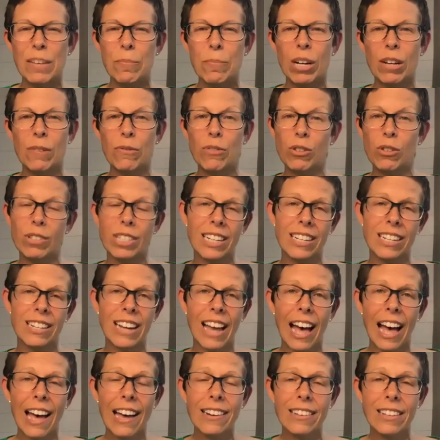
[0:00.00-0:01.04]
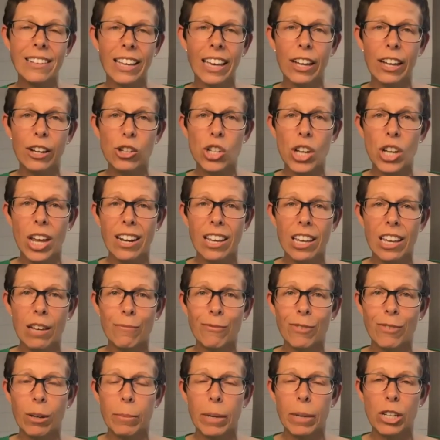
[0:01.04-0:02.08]
but if you did not catch any
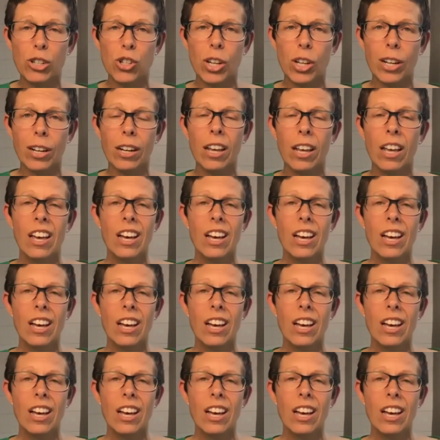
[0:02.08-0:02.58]
information